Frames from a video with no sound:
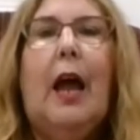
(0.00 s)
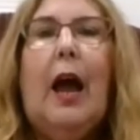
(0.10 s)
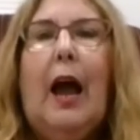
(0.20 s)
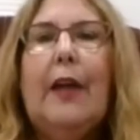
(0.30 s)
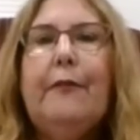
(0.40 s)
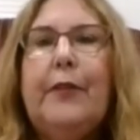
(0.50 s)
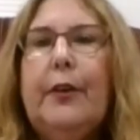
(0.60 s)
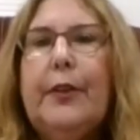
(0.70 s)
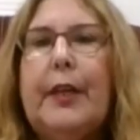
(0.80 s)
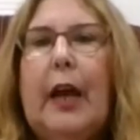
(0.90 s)
I
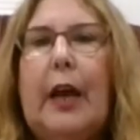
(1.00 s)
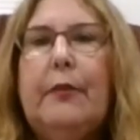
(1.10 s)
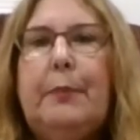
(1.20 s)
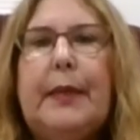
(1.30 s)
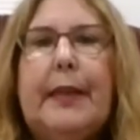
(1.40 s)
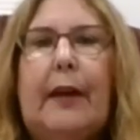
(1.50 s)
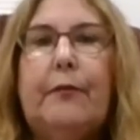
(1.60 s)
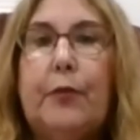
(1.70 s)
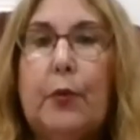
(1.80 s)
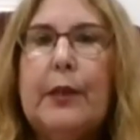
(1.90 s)
feel that I would be that
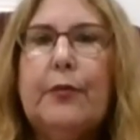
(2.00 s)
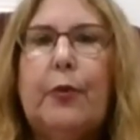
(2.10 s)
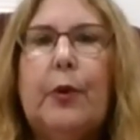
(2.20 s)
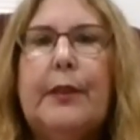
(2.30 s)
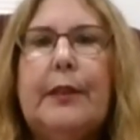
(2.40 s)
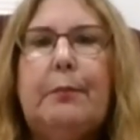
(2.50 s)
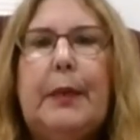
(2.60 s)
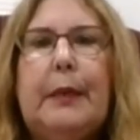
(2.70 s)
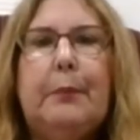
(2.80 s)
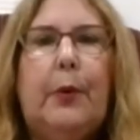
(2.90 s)
voice for these
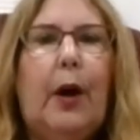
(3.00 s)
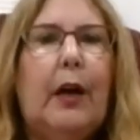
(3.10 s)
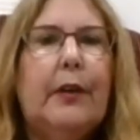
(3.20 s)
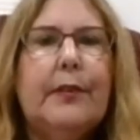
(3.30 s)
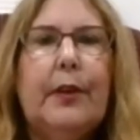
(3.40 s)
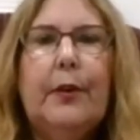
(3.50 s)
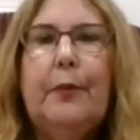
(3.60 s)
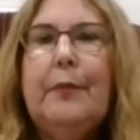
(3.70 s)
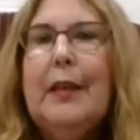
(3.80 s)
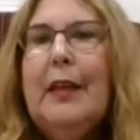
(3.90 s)
people
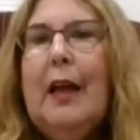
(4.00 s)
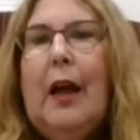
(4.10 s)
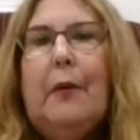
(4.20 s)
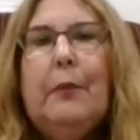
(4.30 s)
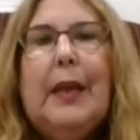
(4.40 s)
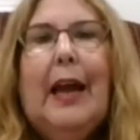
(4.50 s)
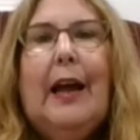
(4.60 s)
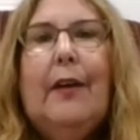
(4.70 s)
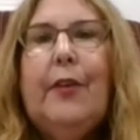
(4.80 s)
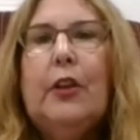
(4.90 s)
also. We
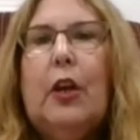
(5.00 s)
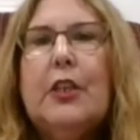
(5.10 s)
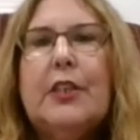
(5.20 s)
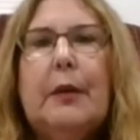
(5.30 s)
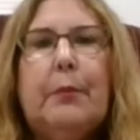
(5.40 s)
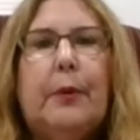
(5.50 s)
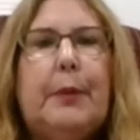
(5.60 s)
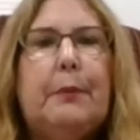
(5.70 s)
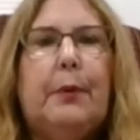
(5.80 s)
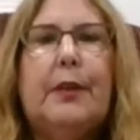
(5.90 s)
have a large number of
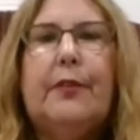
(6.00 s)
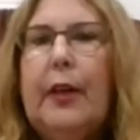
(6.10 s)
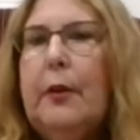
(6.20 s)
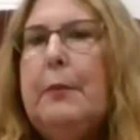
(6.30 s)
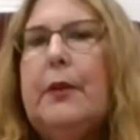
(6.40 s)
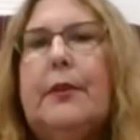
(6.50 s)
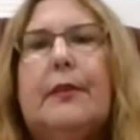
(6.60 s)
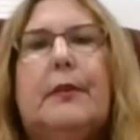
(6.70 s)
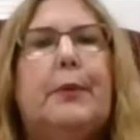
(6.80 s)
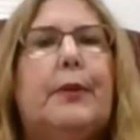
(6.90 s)
people with developmental
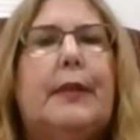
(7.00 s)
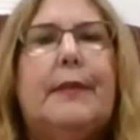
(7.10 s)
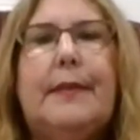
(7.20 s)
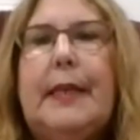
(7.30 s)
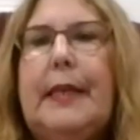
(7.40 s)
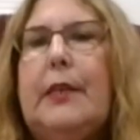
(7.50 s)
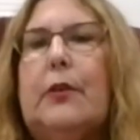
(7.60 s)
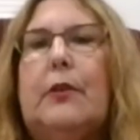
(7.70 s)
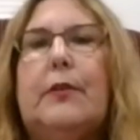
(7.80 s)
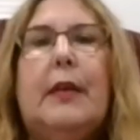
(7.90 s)
disabilities,
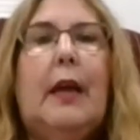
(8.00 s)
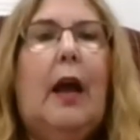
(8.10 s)
seniors.